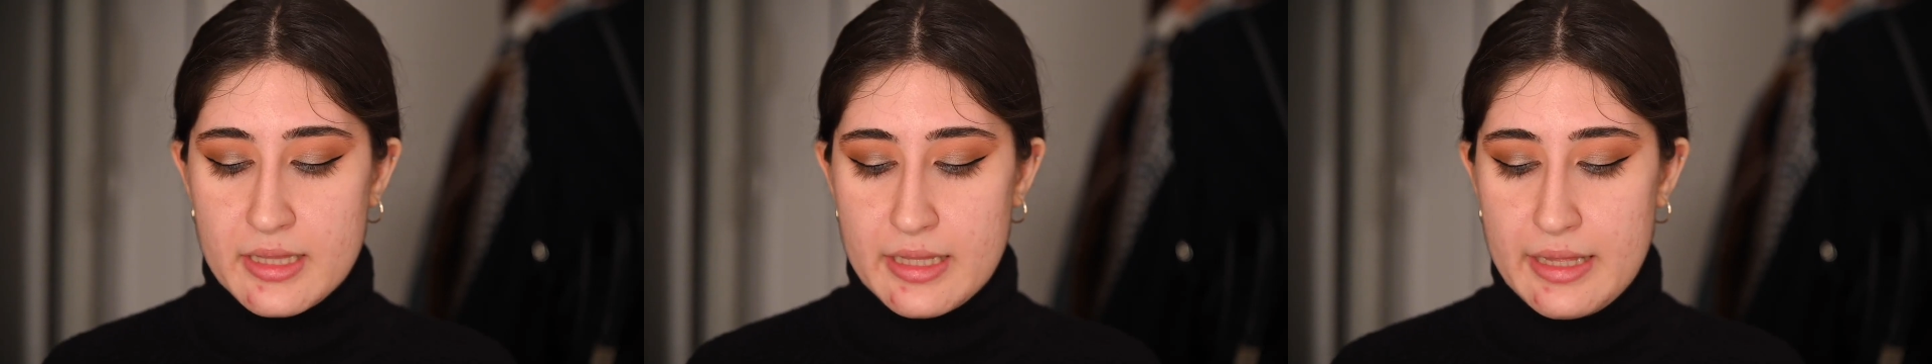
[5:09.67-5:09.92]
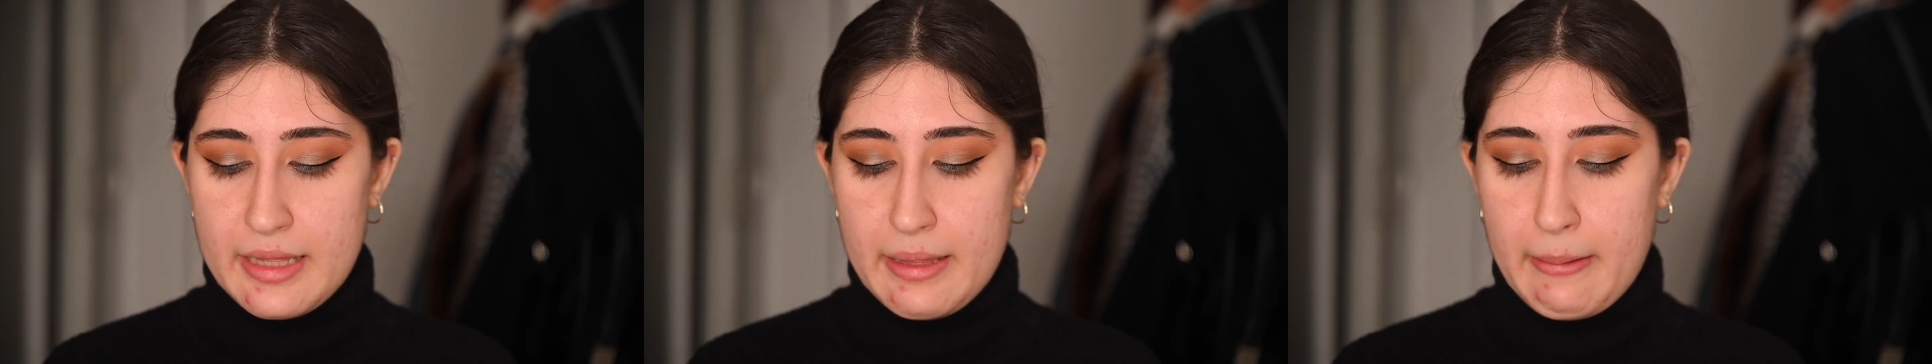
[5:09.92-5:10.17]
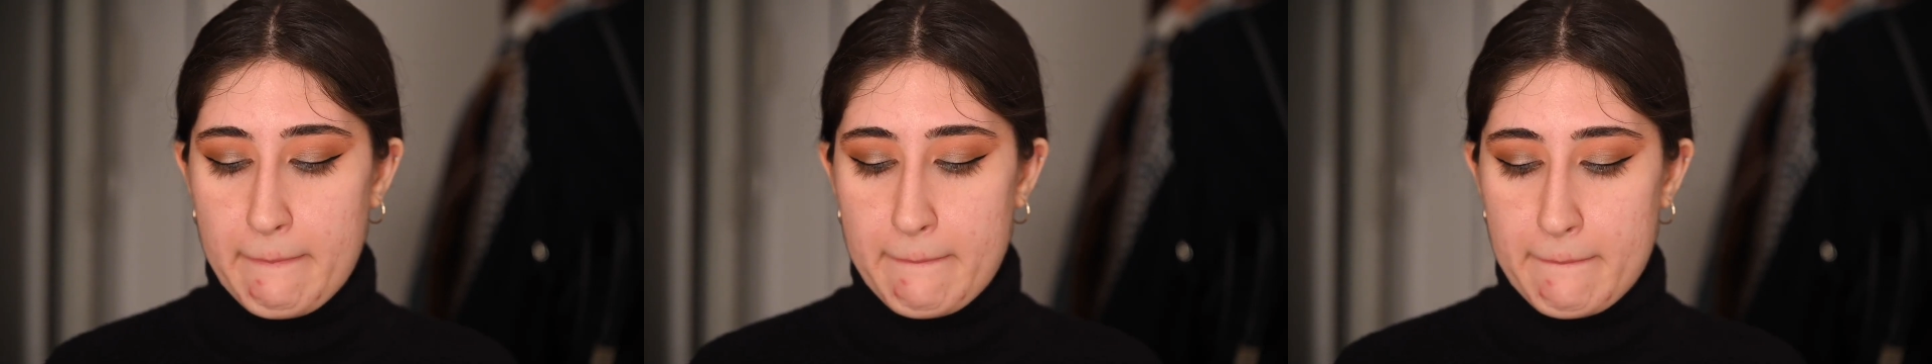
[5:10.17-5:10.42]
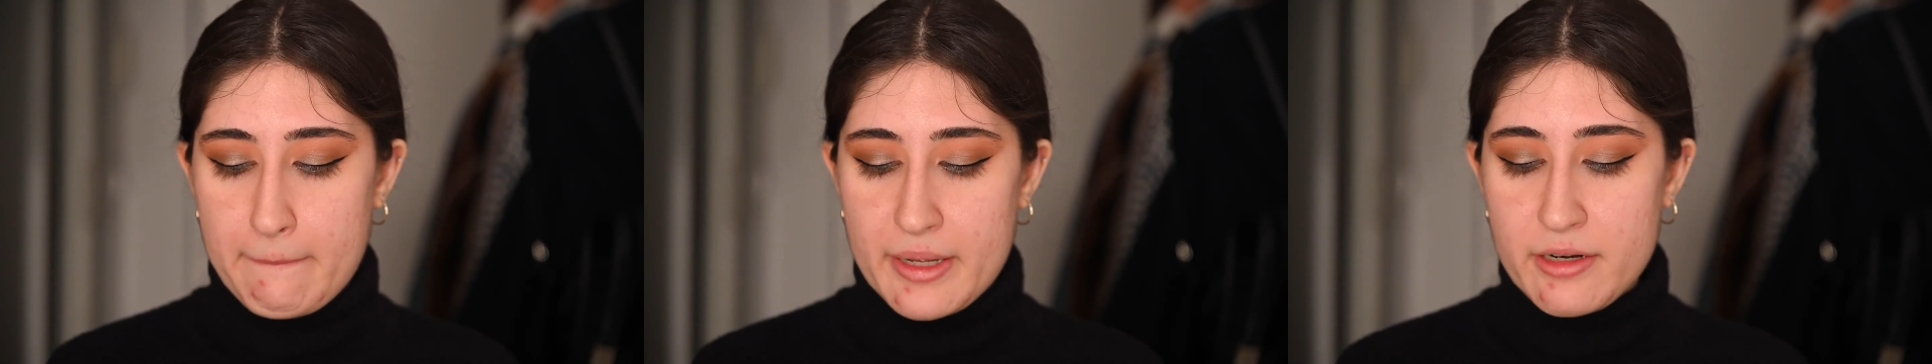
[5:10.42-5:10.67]
the
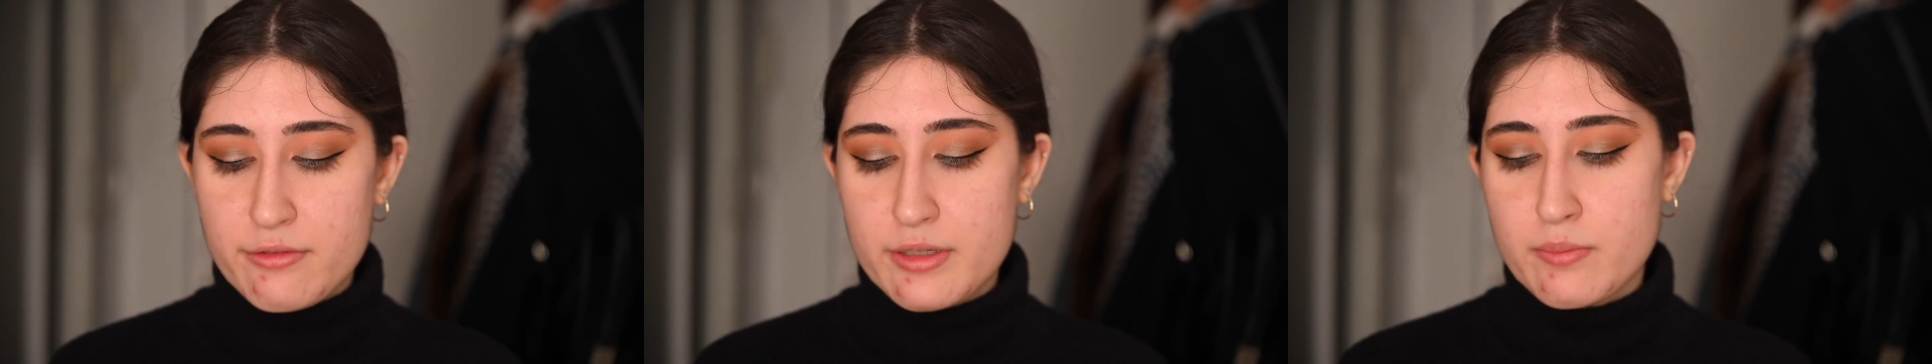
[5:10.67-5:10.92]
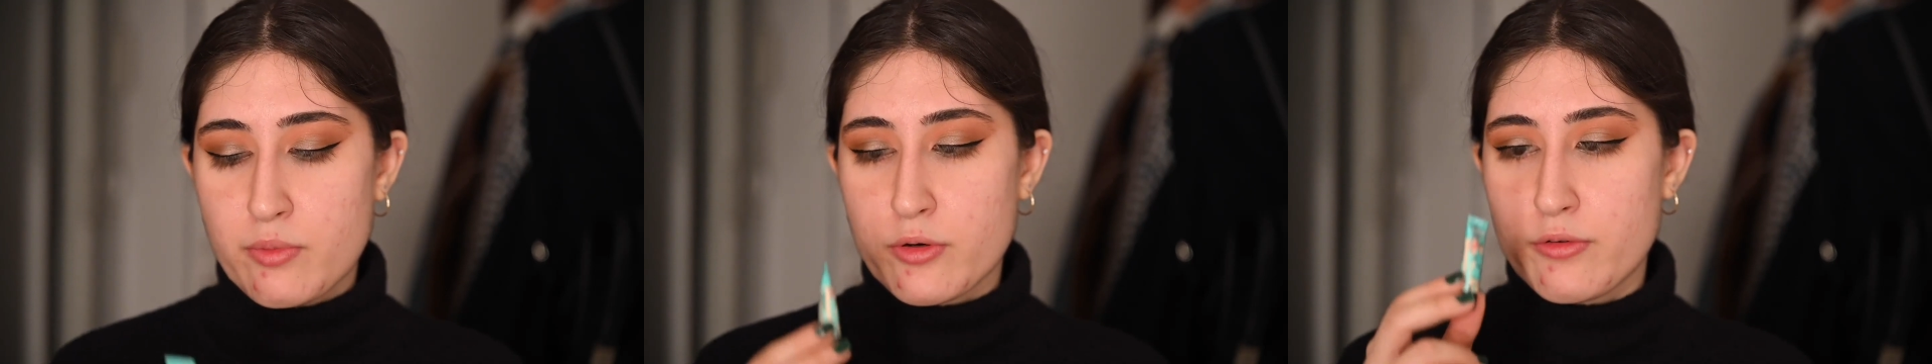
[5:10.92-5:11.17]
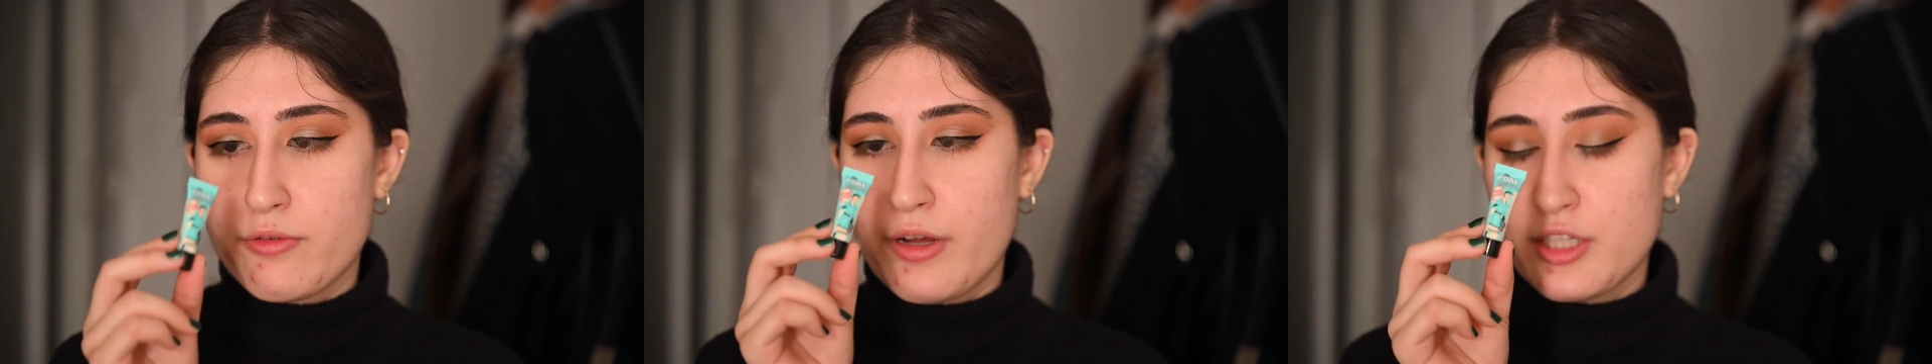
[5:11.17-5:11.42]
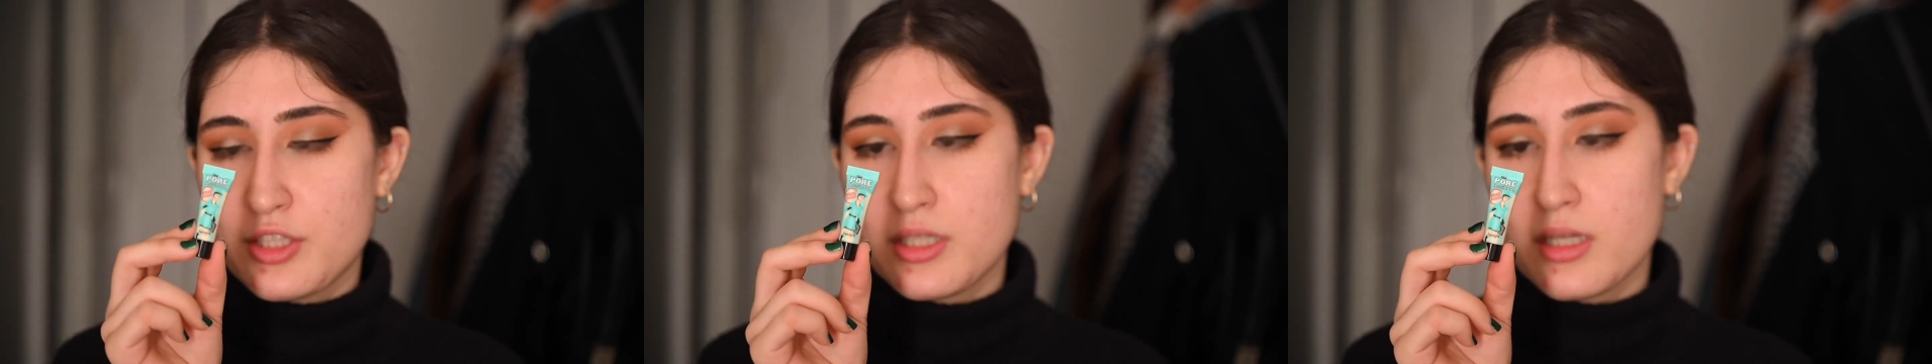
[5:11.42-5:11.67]
Benefit
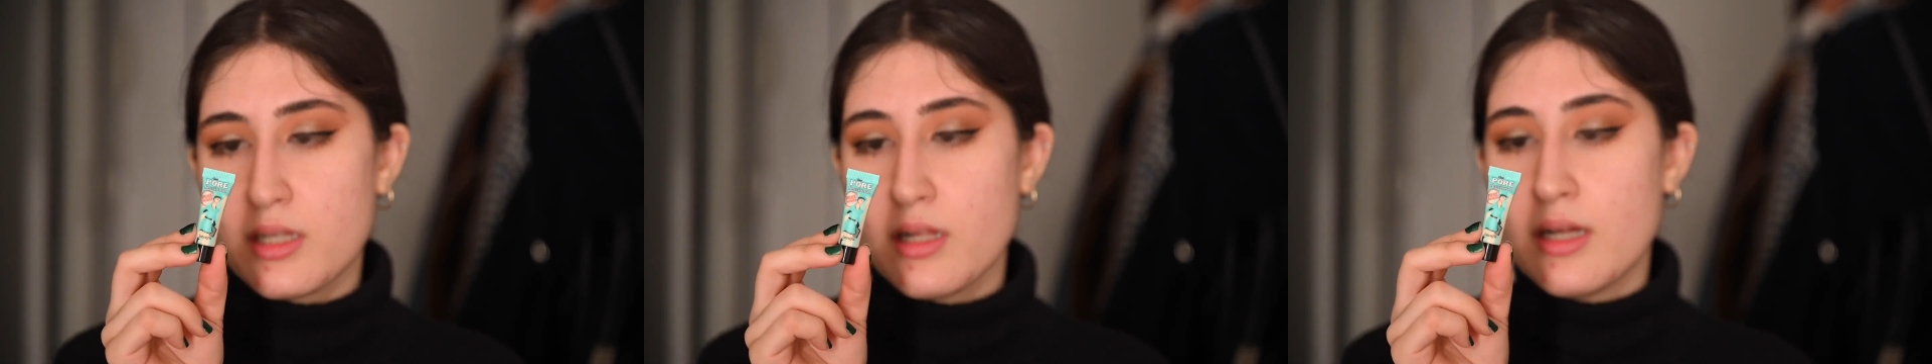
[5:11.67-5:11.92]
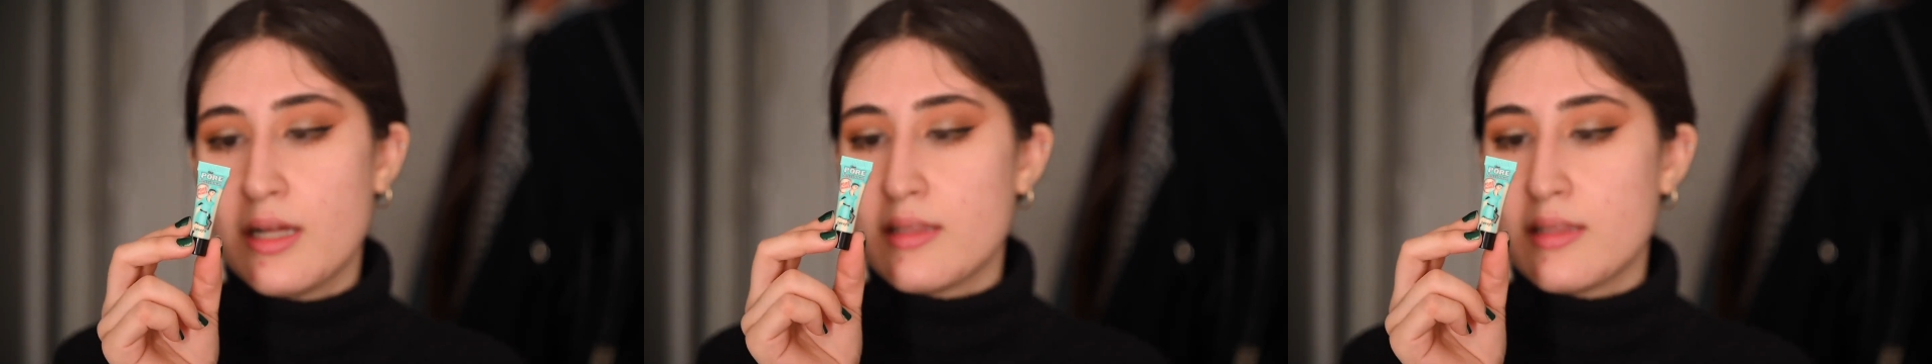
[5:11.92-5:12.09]
Professional.